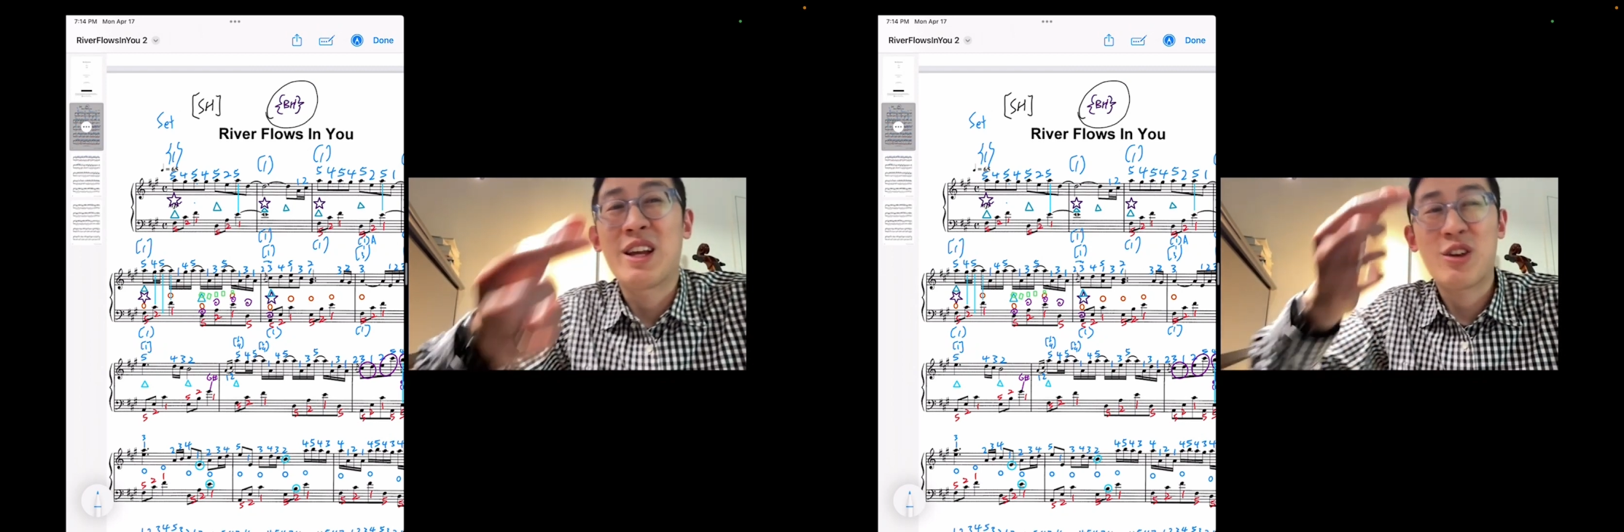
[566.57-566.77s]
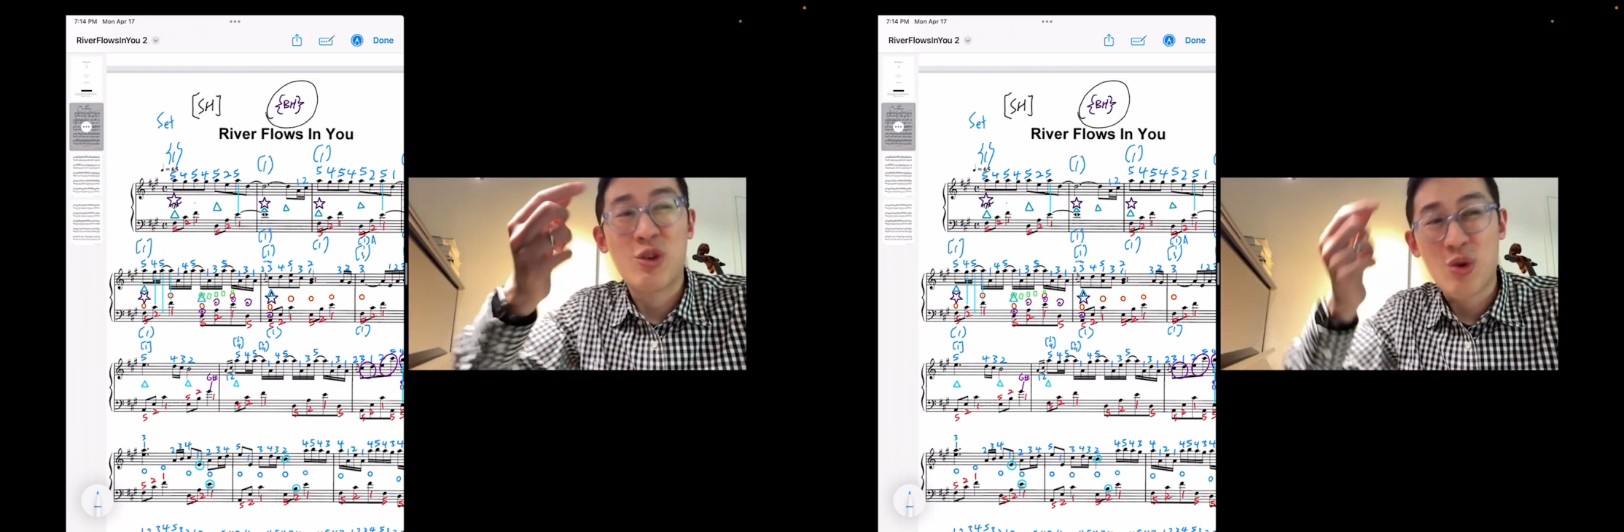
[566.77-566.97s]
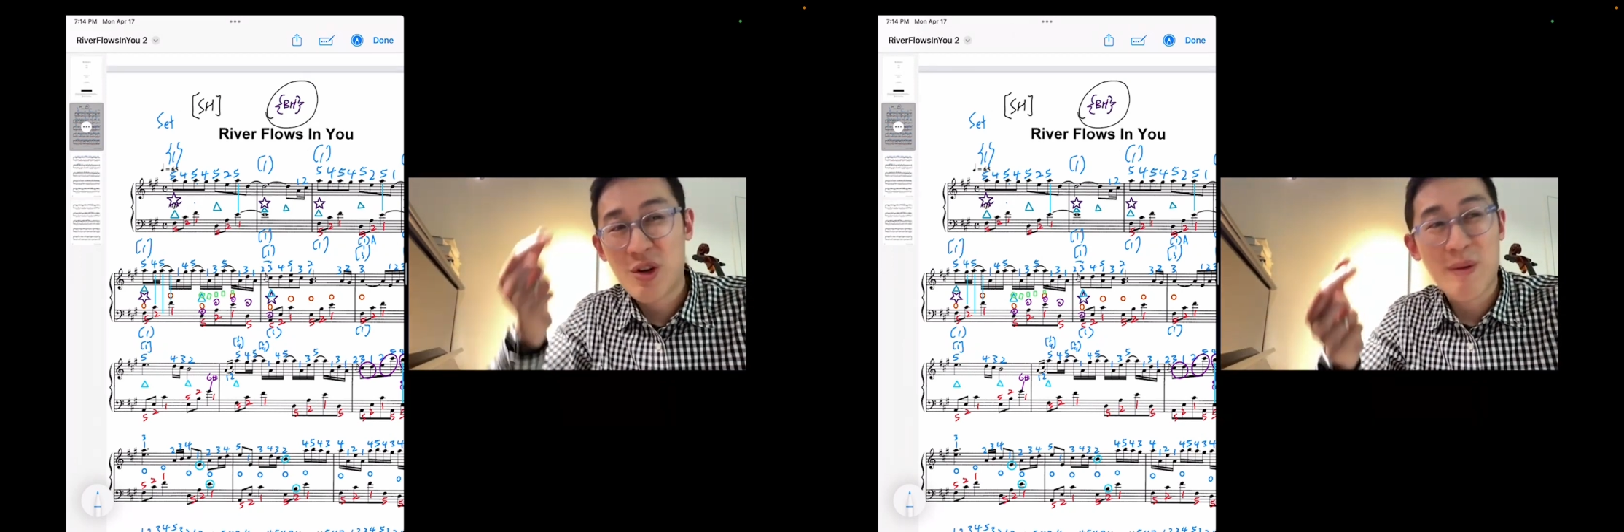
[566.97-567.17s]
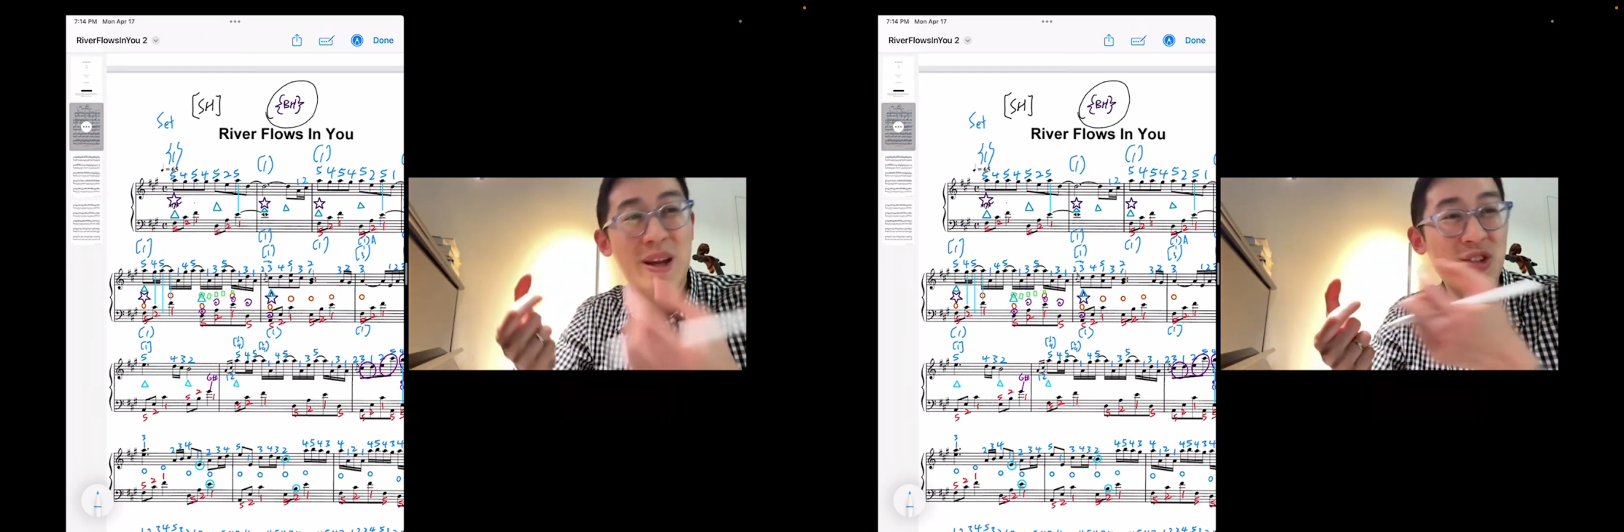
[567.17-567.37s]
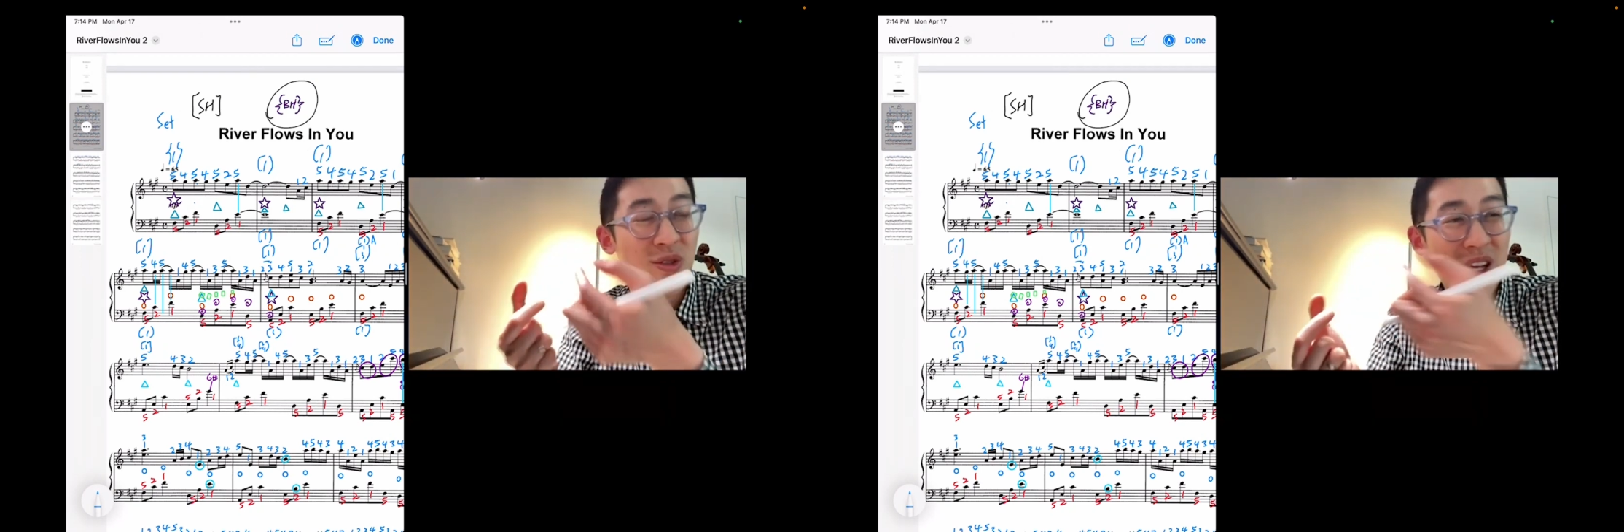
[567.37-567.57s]
quarter
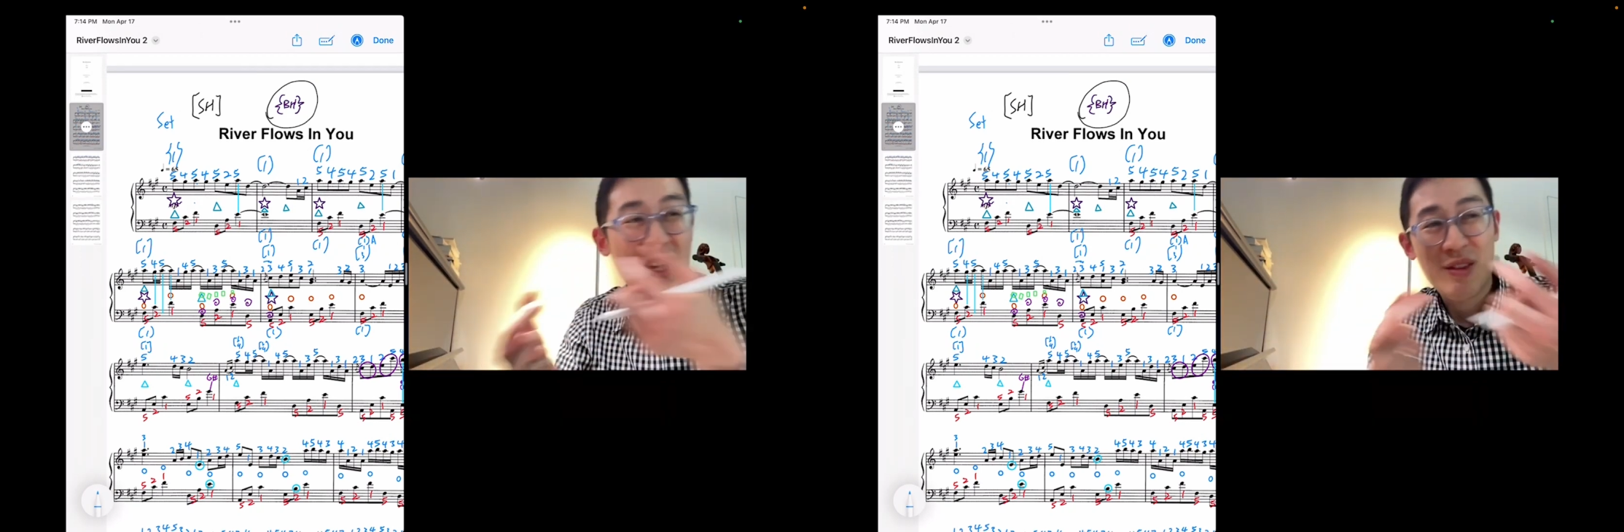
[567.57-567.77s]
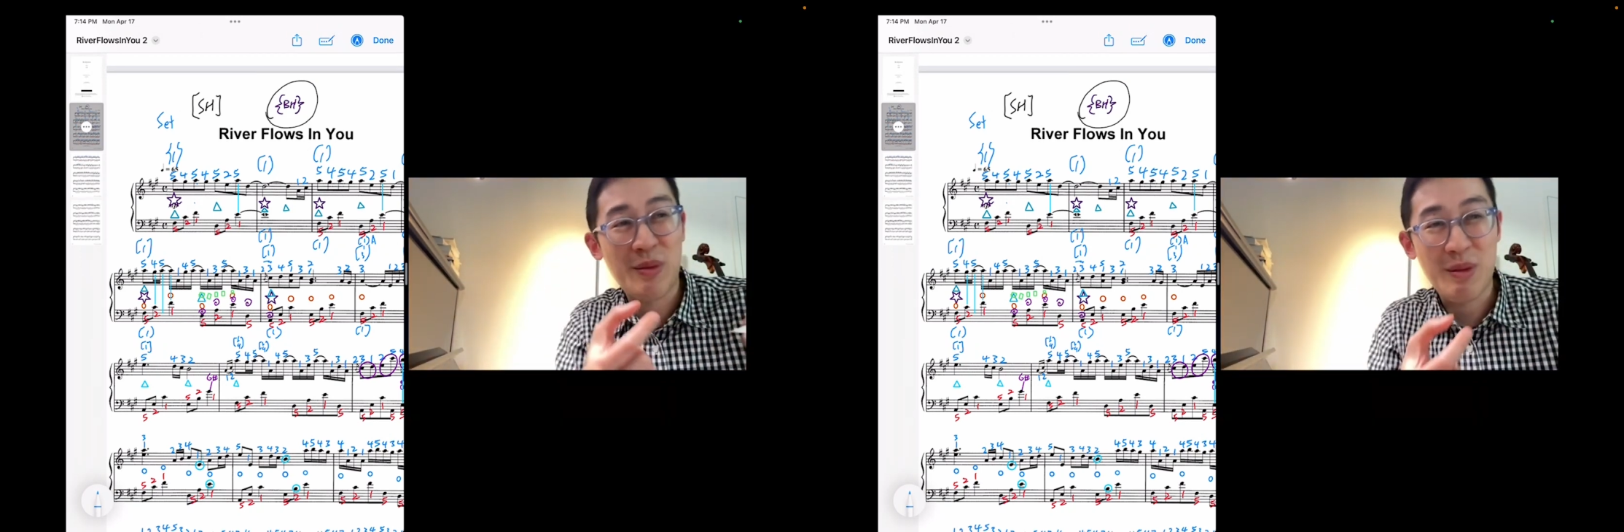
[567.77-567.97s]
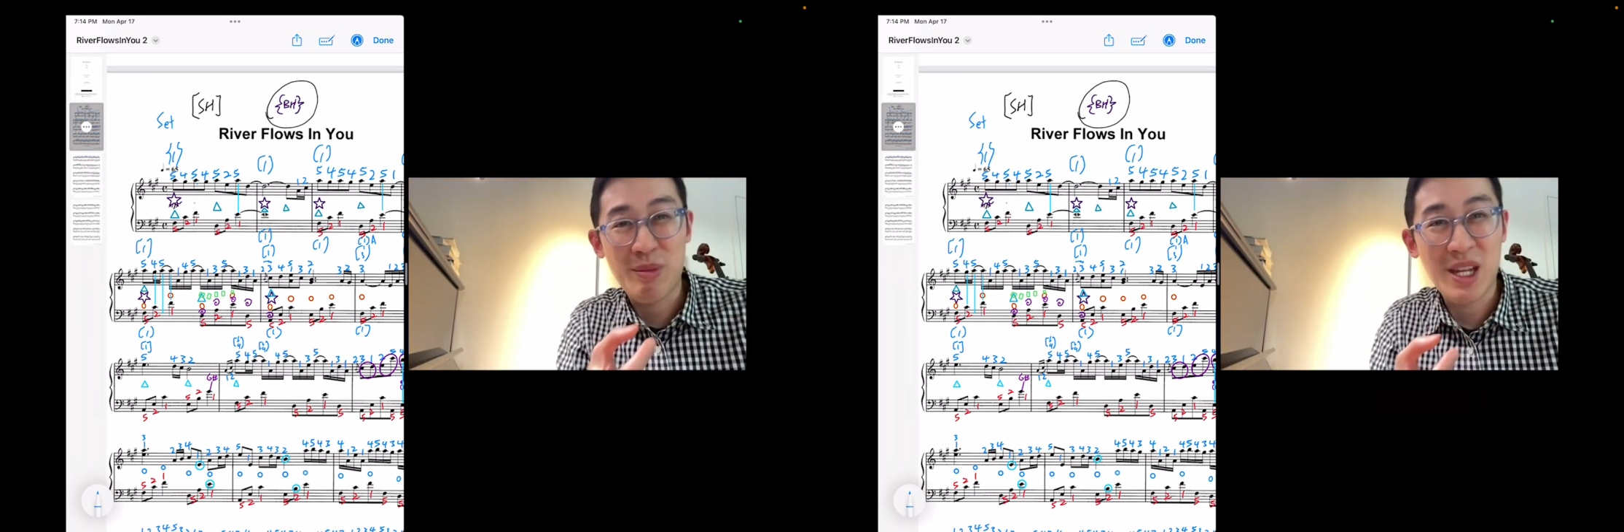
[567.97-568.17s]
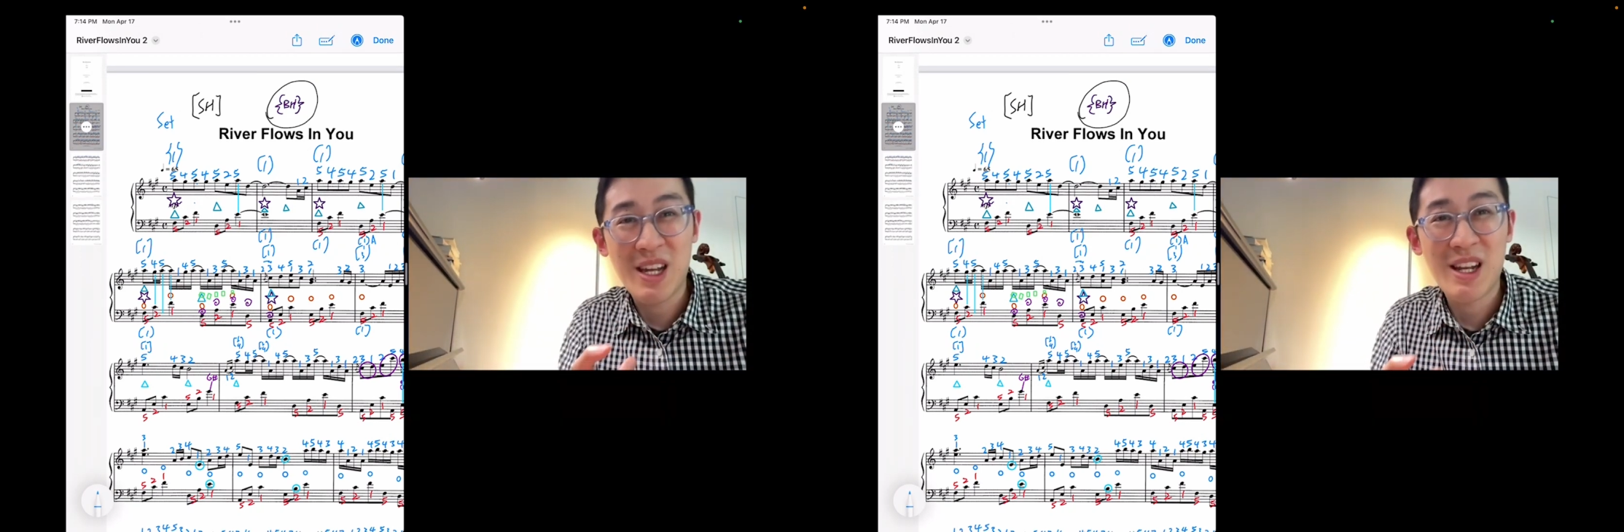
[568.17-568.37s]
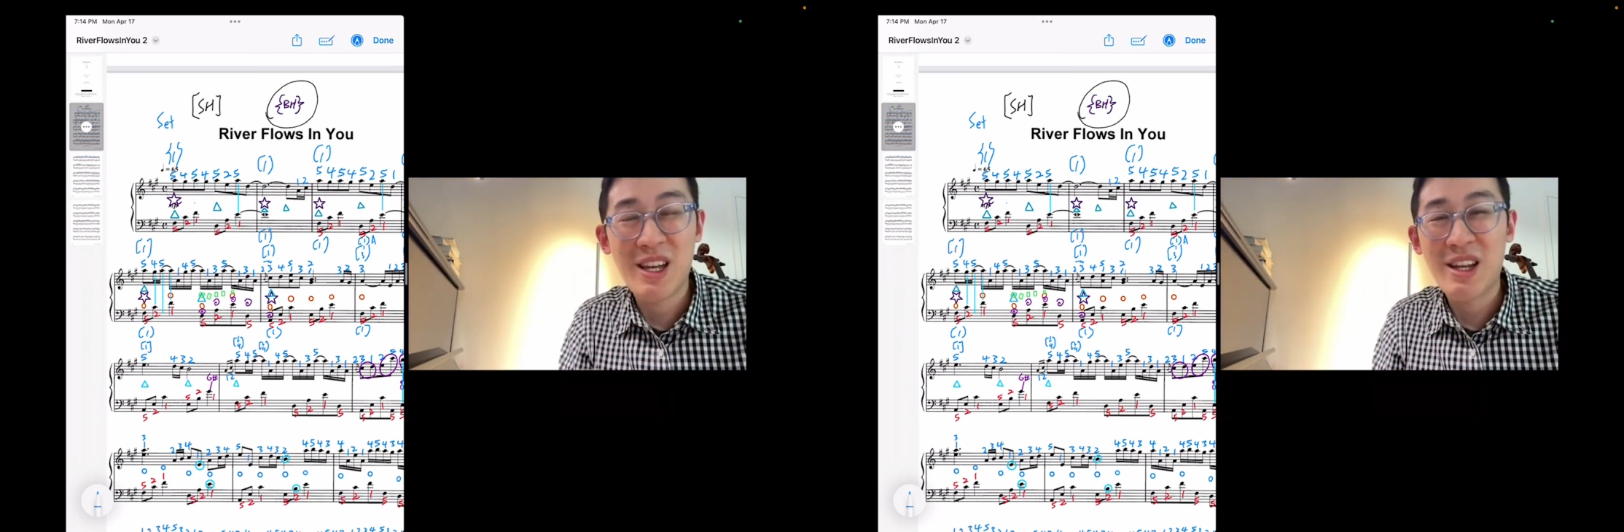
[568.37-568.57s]
measure sets from the
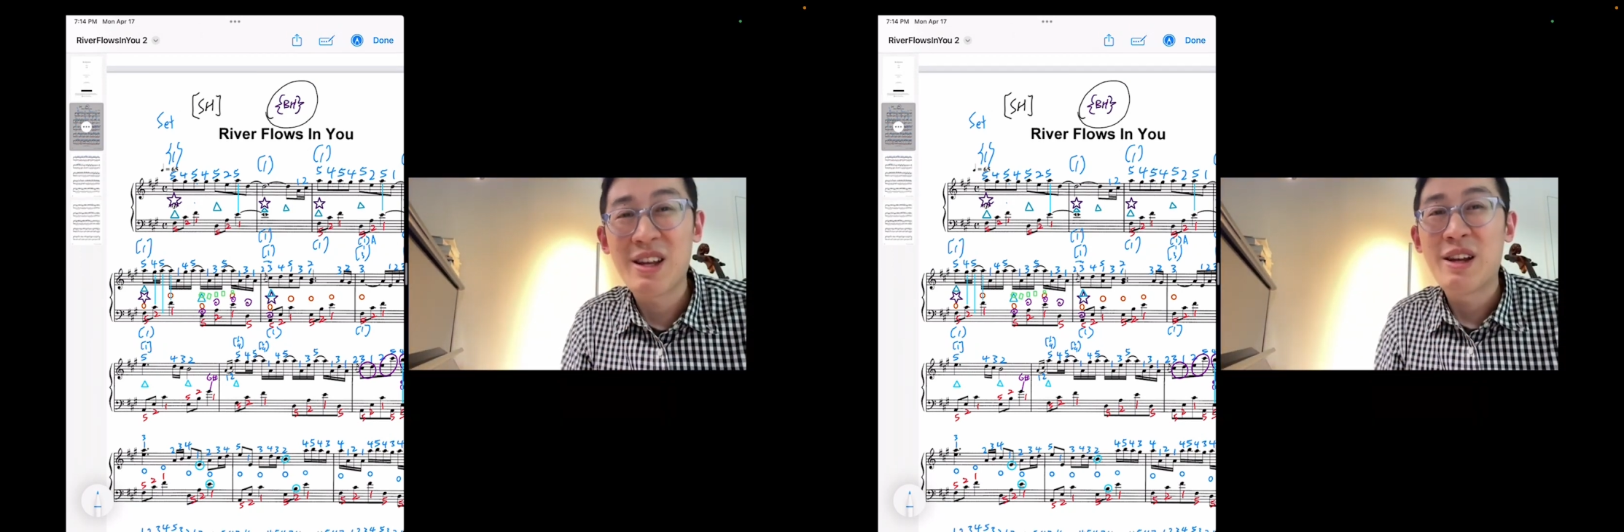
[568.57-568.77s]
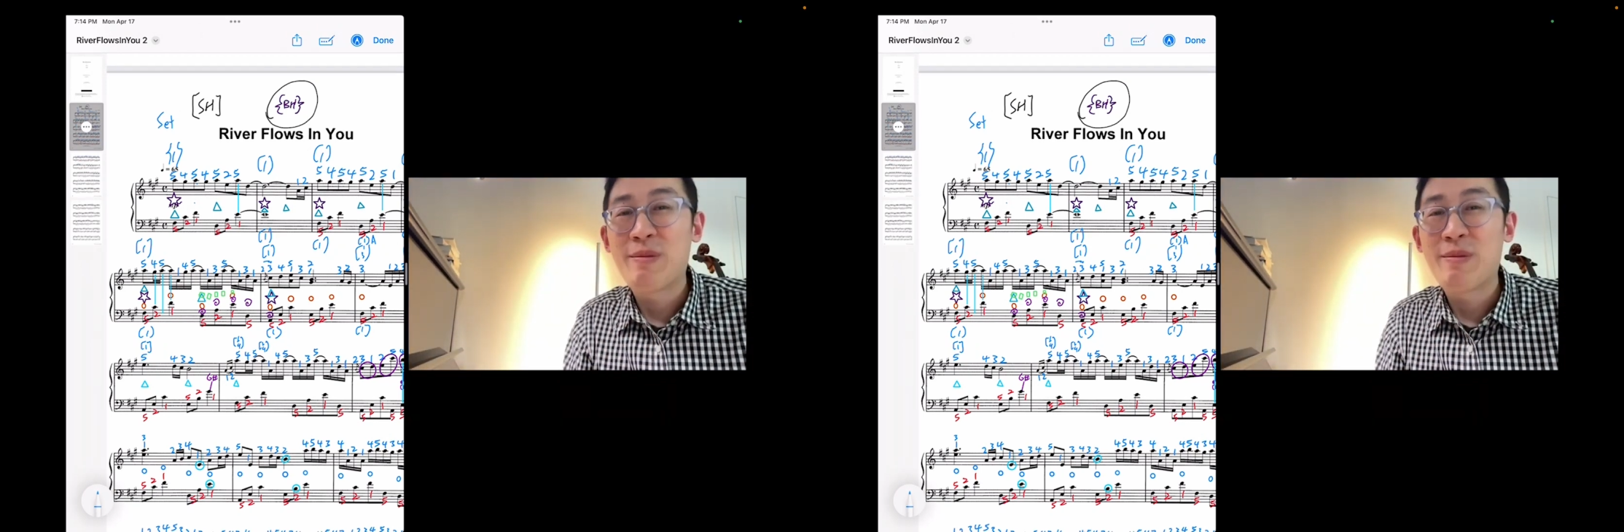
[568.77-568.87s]
beginning,